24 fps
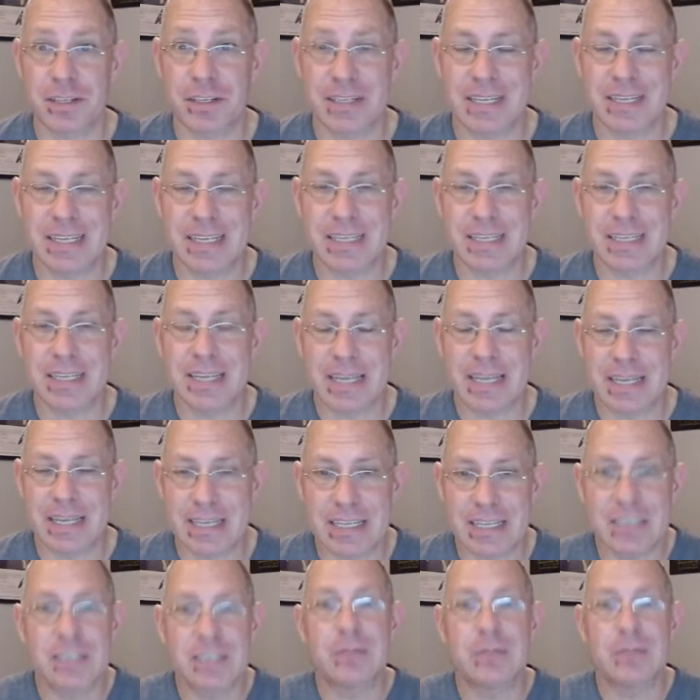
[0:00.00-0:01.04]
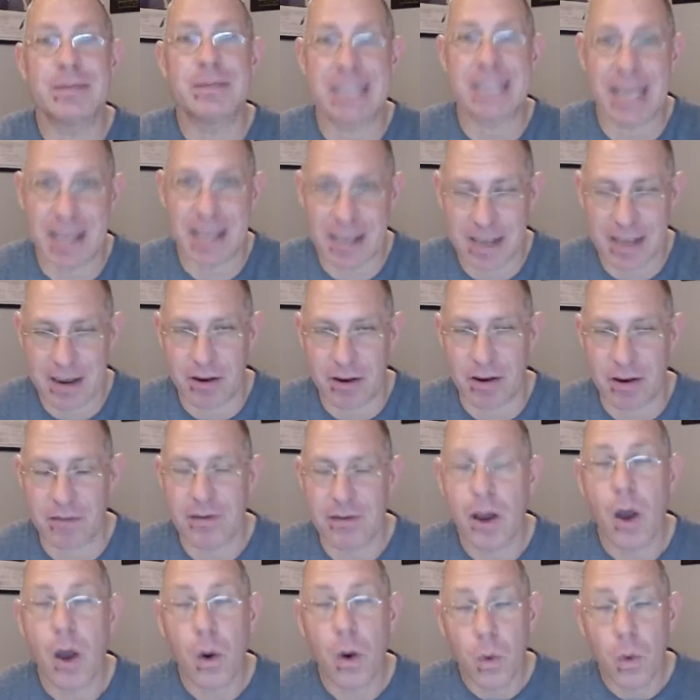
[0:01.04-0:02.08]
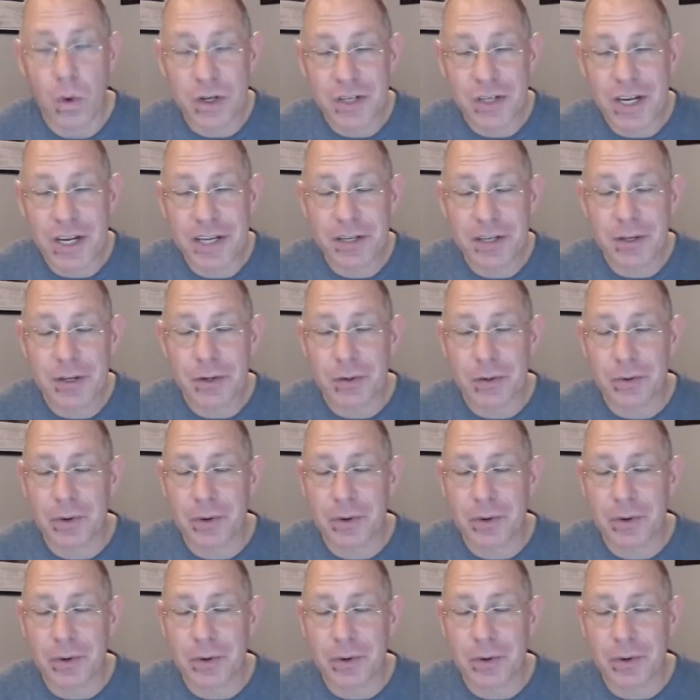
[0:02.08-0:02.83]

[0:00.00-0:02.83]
He he needs to be taken care of, which I do.